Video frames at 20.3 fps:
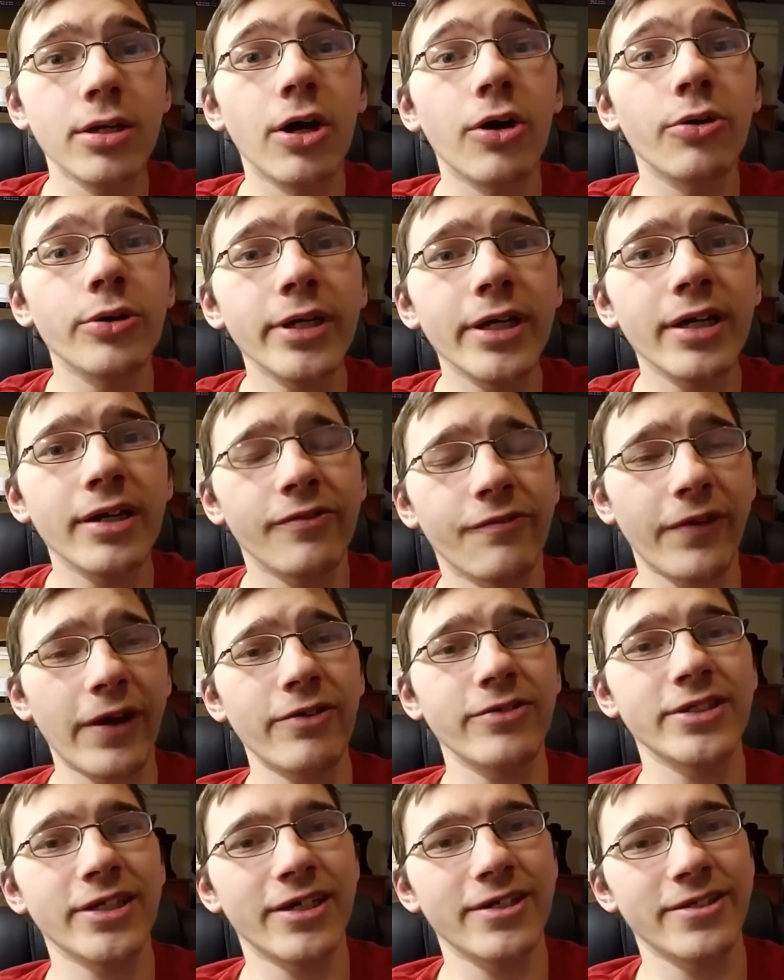Oh yeah,
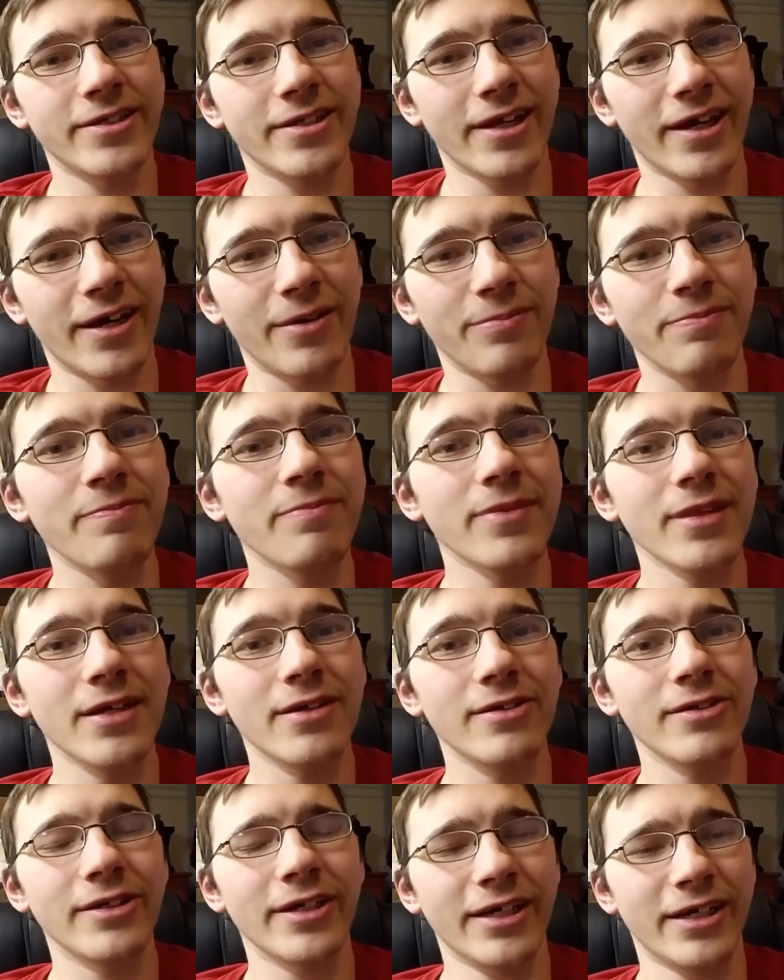Valentine's Day.
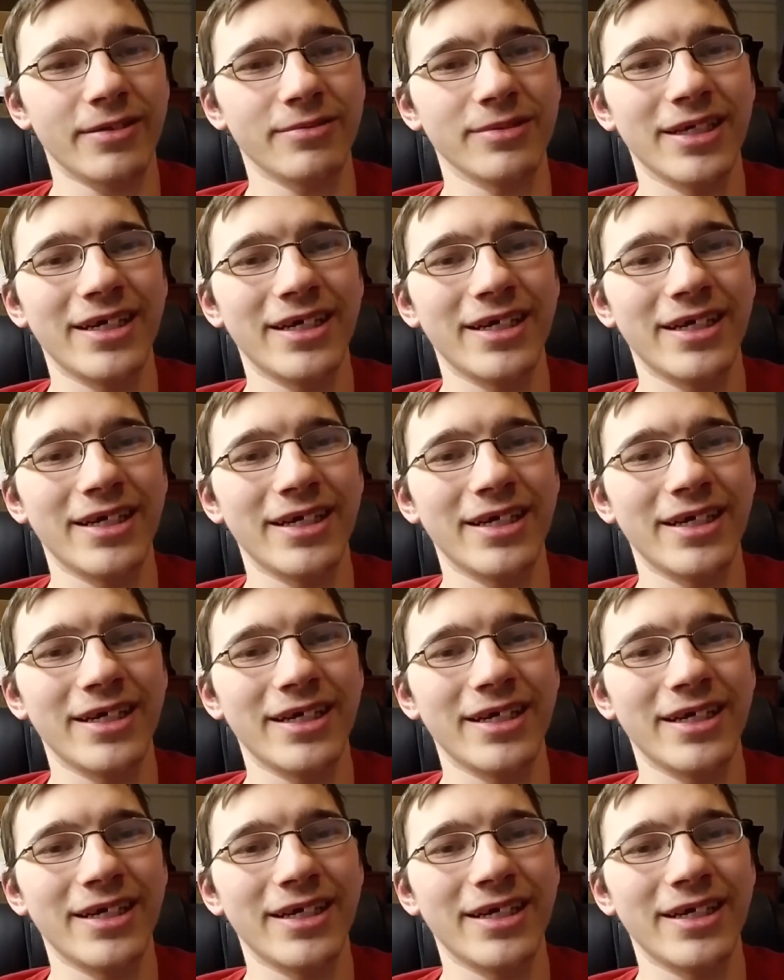Yeah.